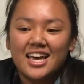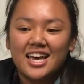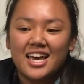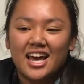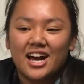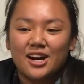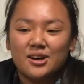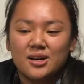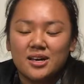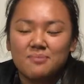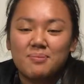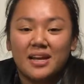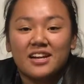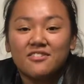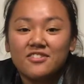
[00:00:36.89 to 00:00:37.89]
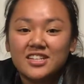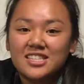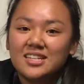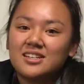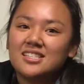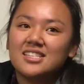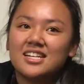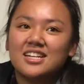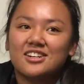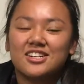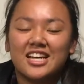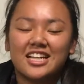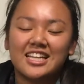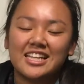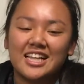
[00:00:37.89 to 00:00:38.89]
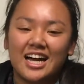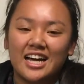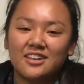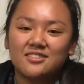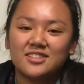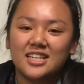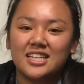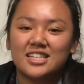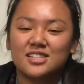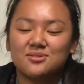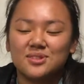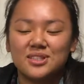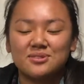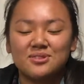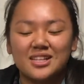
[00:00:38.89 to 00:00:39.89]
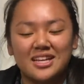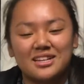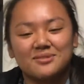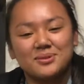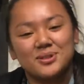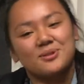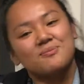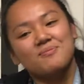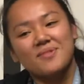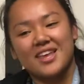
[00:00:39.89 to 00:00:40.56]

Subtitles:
it benefits us in our daily lives. Like, it's really relatable.